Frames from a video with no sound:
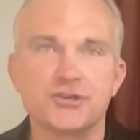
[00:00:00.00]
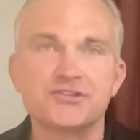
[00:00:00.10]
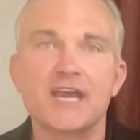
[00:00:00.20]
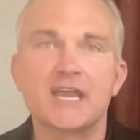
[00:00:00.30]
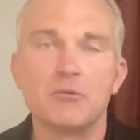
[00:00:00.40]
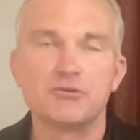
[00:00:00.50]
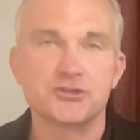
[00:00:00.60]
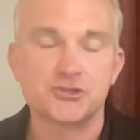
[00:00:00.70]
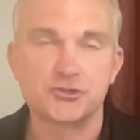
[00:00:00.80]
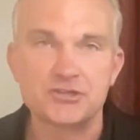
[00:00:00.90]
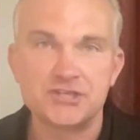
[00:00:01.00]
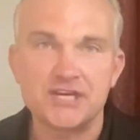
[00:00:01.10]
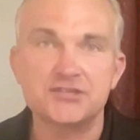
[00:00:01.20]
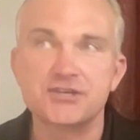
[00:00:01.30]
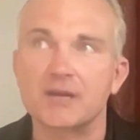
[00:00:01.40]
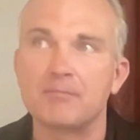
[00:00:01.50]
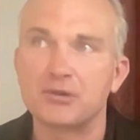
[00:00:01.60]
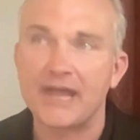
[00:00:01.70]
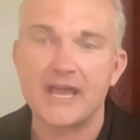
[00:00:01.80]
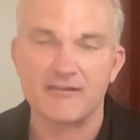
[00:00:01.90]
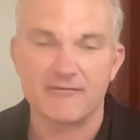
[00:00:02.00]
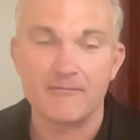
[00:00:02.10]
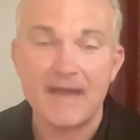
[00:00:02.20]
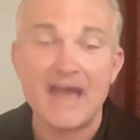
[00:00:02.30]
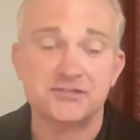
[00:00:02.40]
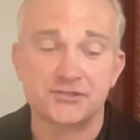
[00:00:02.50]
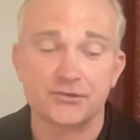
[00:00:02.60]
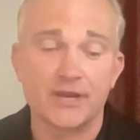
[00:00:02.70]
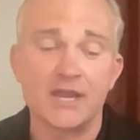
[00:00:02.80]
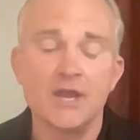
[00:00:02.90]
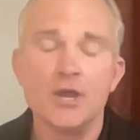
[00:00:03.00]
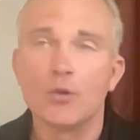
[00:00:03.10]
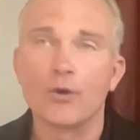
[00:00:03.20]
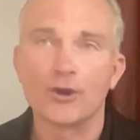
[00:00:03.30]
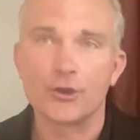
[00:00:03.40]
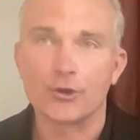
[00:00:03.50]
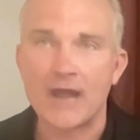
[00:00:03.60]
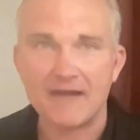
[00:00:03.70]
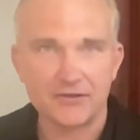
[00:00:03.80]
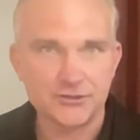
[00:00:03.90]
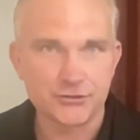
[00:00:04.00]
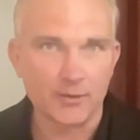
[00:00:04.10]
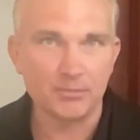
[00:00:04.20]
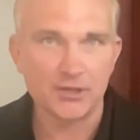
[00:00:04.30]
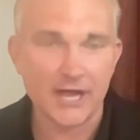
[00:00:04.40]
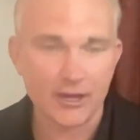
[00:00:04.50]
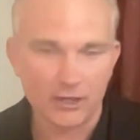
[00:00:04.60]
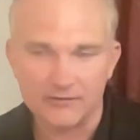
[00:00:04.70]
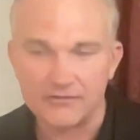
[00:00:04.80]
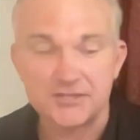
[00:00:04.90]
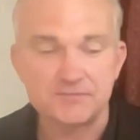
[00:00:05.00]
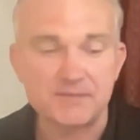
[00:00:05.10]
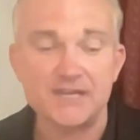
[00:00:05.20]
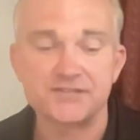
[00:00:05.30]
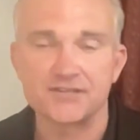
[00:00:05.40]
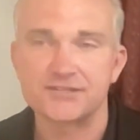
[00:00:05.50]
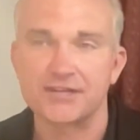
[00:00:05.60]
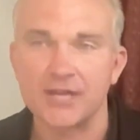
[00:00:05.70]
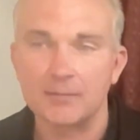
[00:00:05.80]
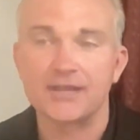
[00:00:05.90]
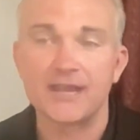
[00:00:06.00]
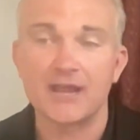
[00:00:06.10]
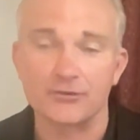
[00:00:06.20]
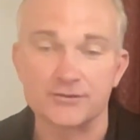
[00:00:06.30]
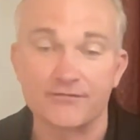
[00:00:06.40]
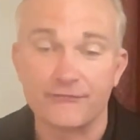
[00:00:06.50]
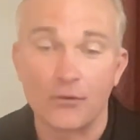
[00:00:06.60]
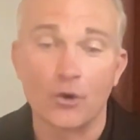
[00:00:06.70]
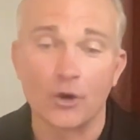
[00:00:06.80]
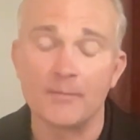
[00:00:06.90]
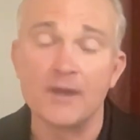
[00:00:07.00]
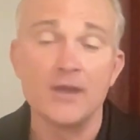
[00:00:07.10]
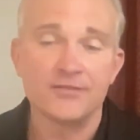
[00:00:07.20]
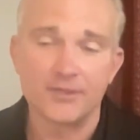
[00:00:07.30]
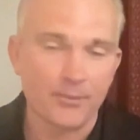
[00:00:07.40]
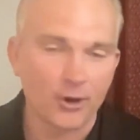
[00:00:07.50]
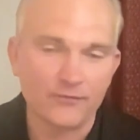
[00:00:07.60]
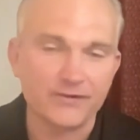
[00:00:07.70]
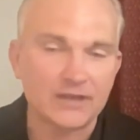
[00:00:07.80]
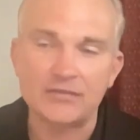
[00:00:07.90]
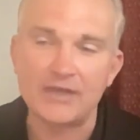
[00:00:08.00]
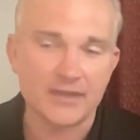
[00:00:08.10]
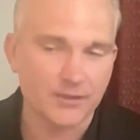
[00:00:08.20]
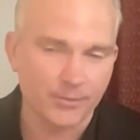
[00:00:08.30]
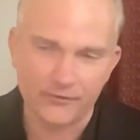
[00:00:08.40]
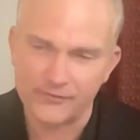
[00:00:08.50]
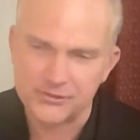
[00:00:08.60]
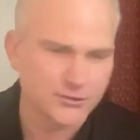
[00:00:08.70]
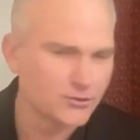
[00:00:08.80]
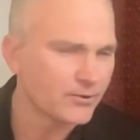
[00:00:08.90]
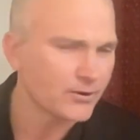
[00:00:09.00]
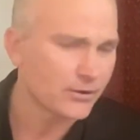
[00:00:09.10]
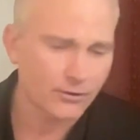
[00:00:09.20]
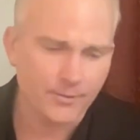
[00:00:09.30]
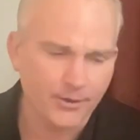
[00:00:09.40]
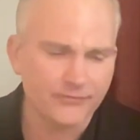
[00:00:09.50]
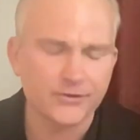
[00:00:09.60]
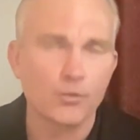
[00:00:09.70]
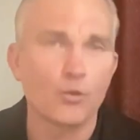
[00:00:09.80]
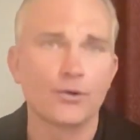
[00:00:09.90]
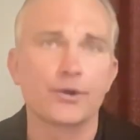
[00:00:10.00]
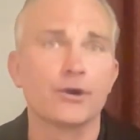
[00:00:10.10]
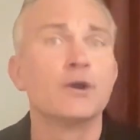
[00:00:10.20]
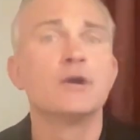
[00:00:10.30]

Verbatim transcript: like it was a strategic plan of mastery where you're having to apply all of these pieces to come together to form the perfect thing, the perfect superhero, the perfect warrior. Okay.